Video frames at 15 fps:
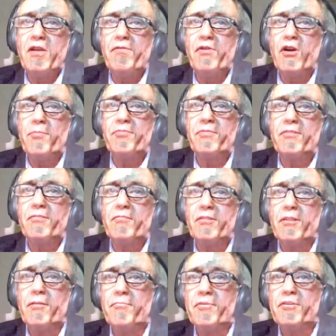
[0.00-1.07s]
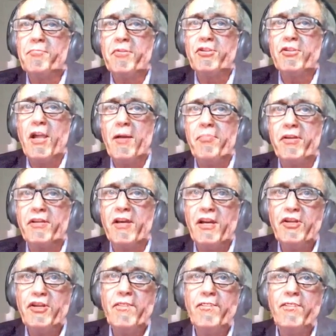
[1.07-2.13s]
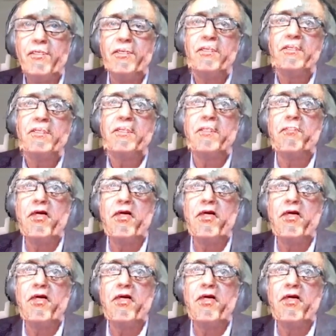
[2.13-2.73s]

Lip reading: developed a special application for these